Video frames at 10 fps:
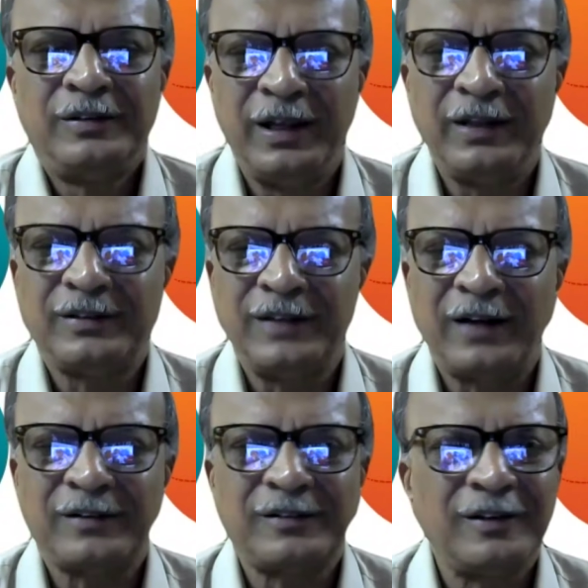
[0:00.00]
think
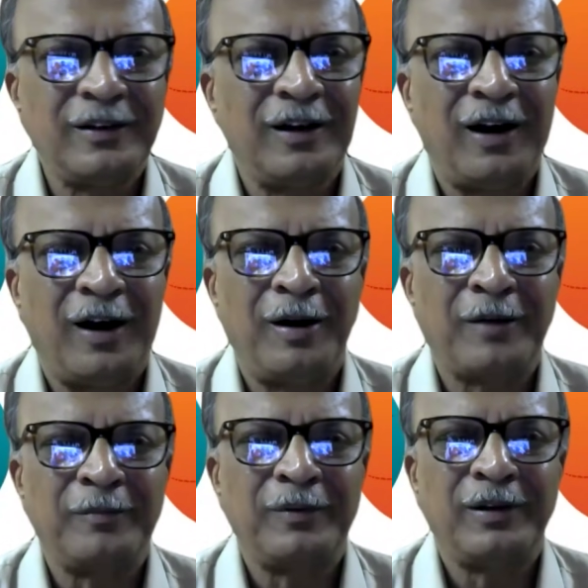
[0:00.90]
that
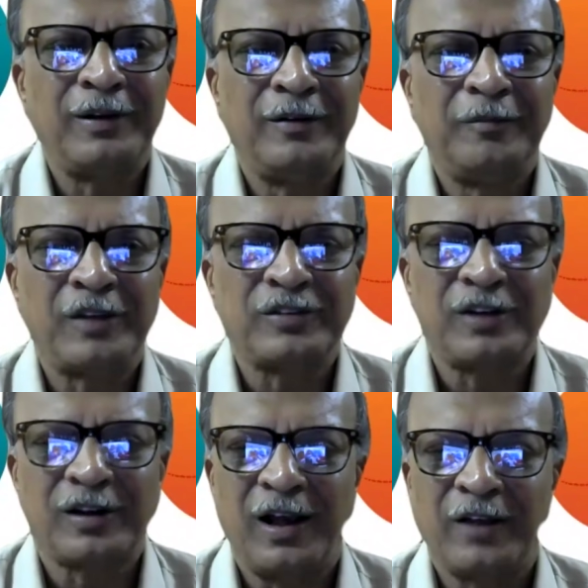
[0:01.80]
our
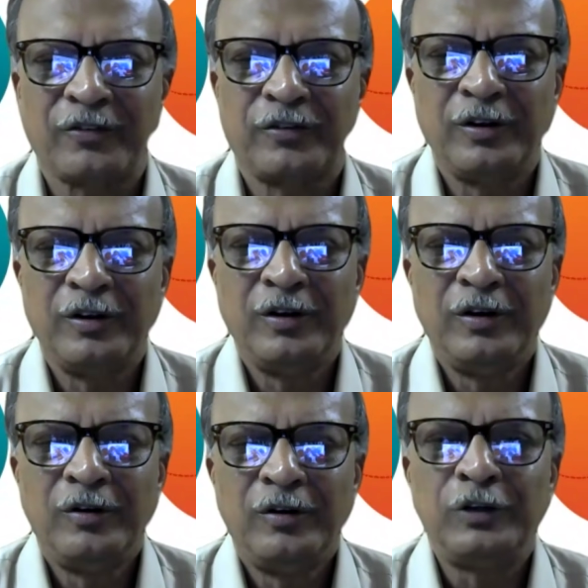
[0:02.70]
masterclass
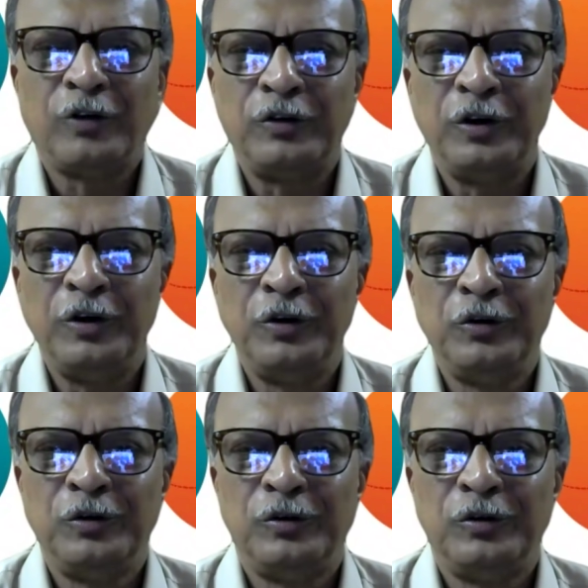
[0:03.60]
will
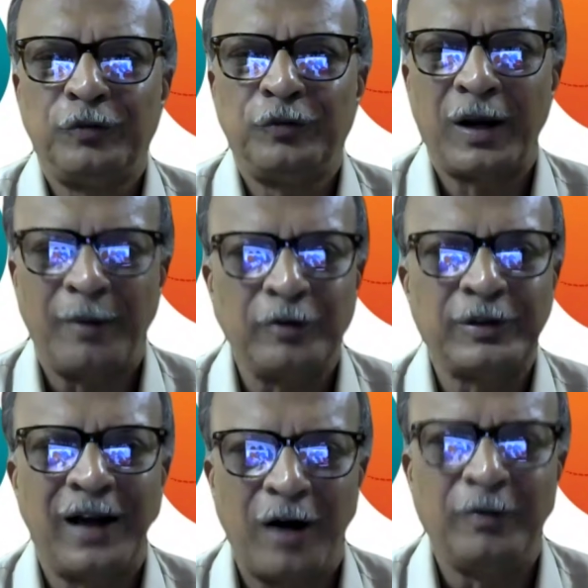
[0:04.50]
continue for about
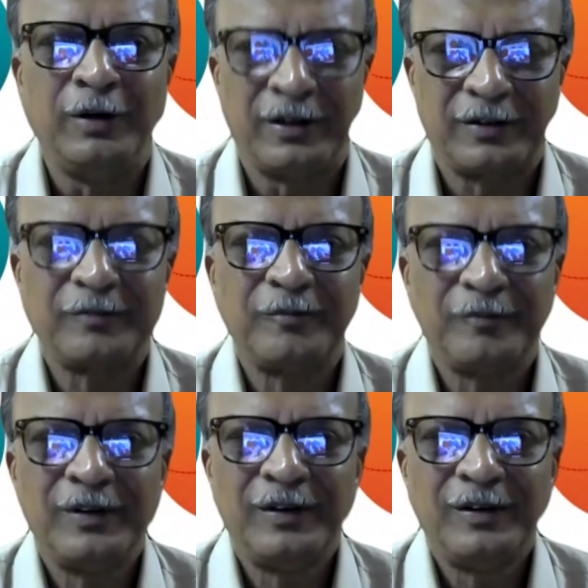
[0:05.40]
an hour.
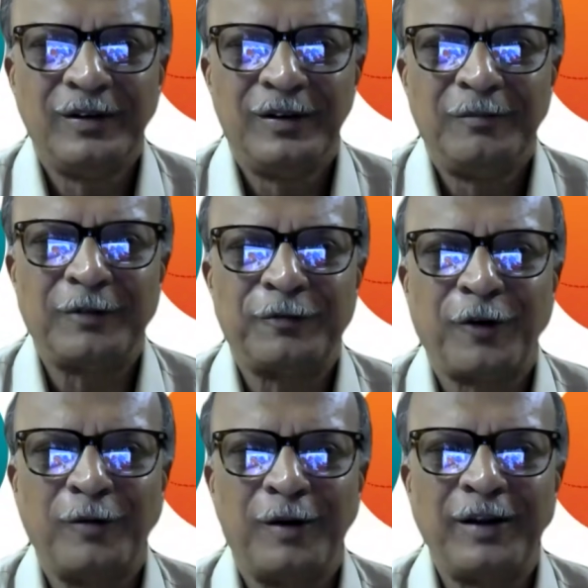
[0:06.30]
But
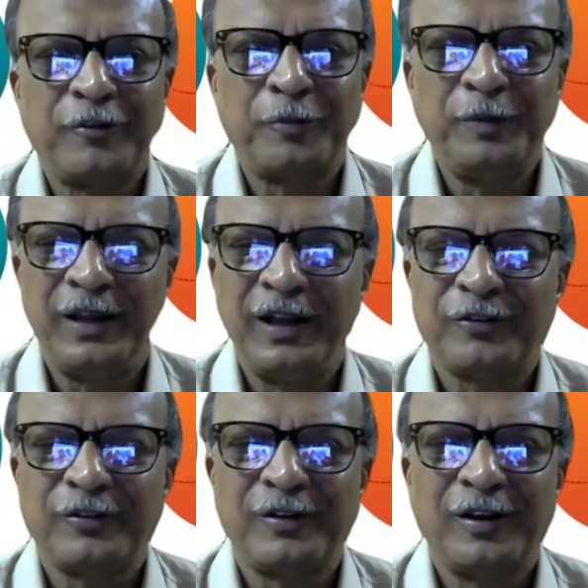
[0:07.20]
from our
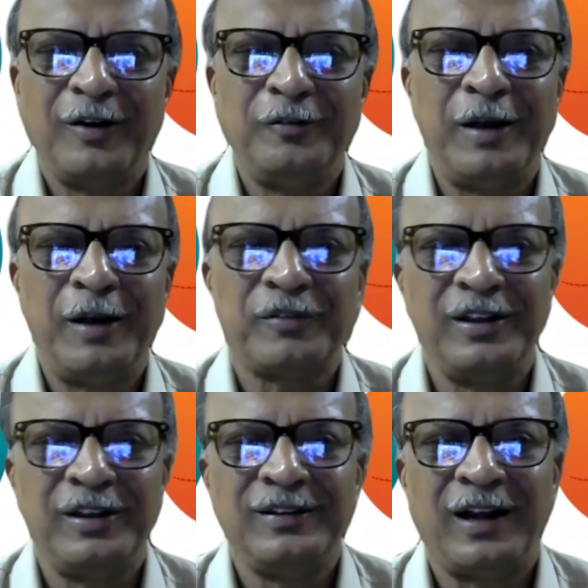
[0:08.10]
experience, we have
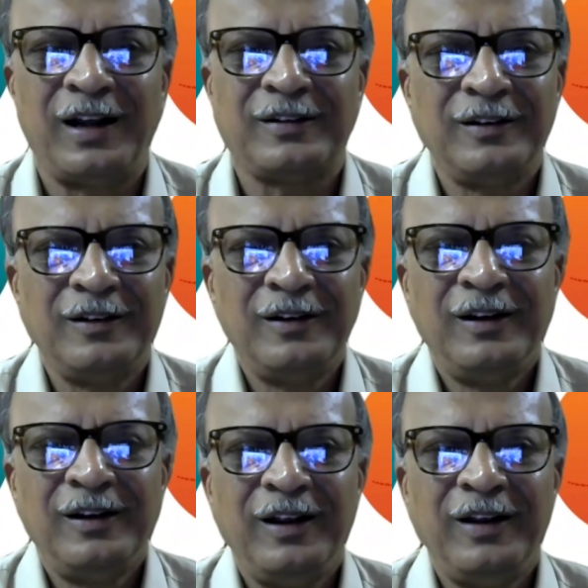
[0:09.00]
seen that
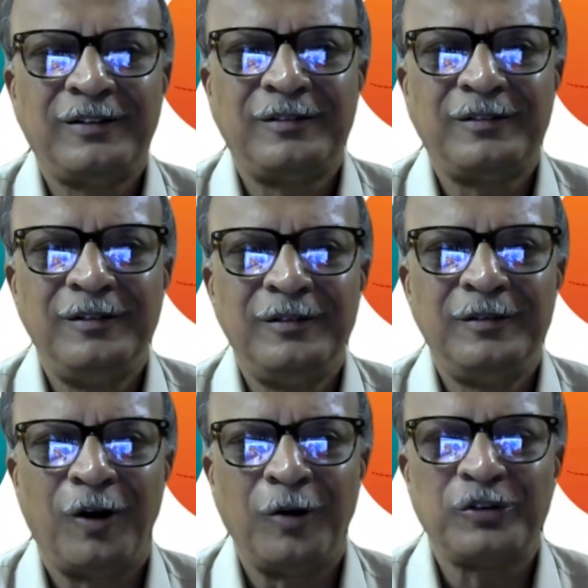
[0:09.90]
it
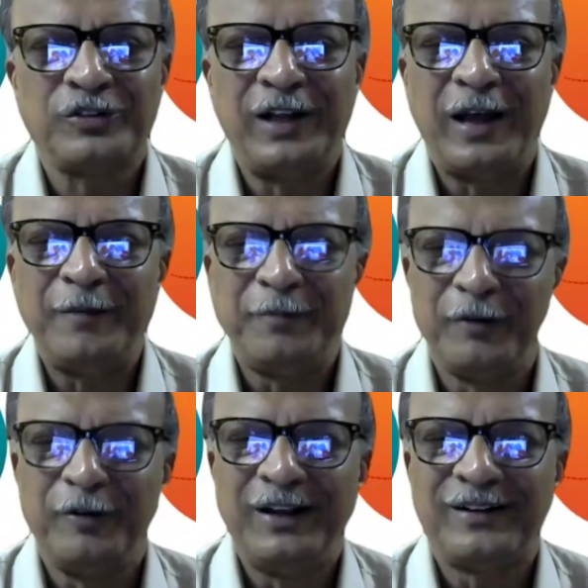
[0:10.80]
almost in
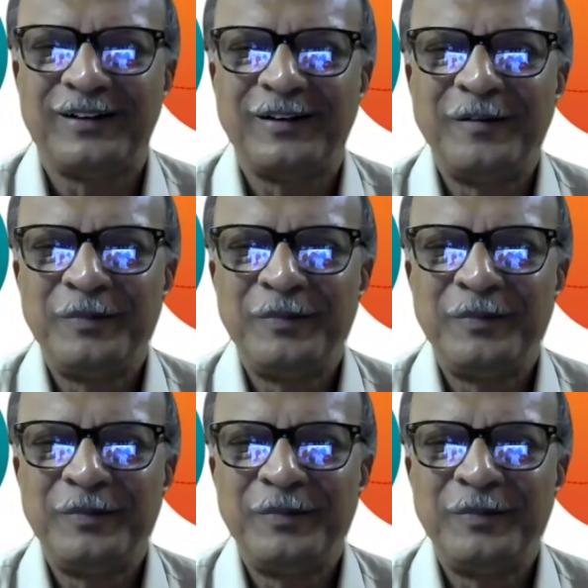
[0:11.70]
every week,